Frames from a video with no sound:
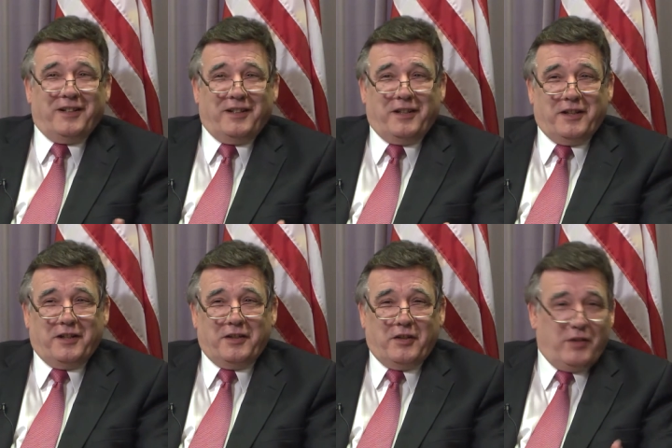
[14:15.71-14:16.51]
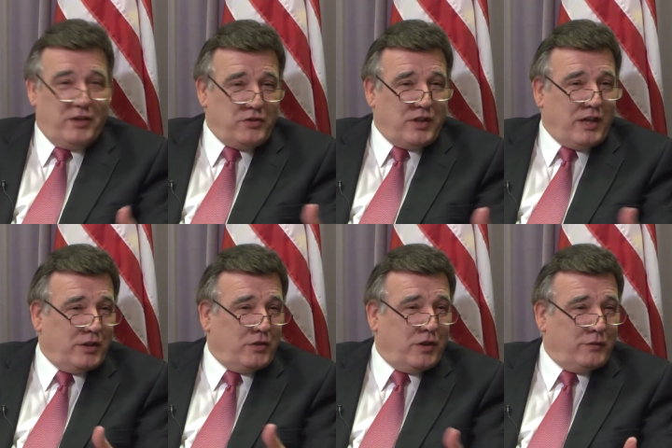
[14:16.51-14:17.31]
and they're
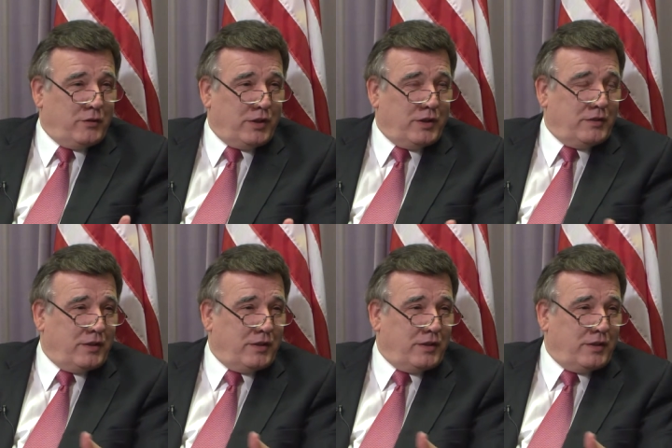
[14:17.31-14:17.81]
signing off on it.